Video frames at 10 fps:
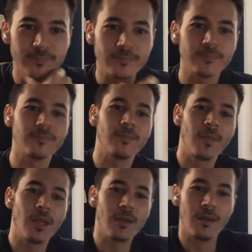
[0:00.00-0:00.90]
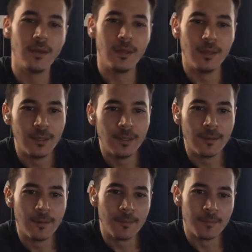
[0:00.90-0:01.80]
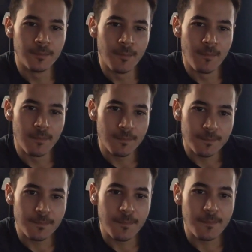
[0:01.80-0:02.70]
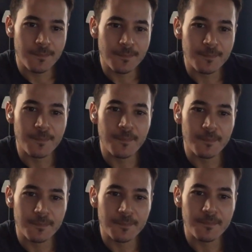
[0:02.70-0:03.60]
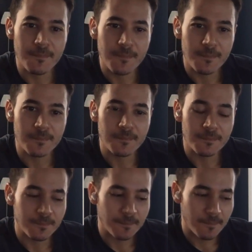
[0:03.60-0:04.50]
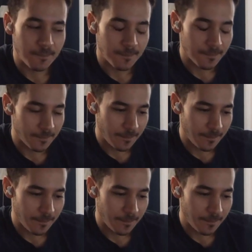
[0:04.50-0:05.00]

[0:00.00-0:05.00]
[no speech]